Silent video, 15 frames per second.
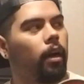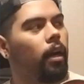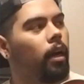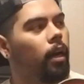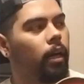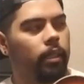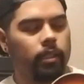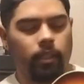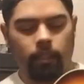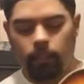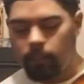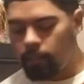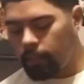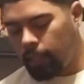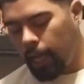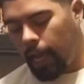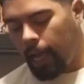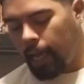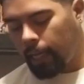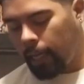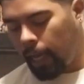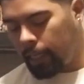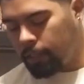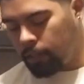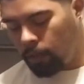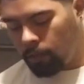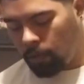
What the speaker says: It's a Stagg. I don't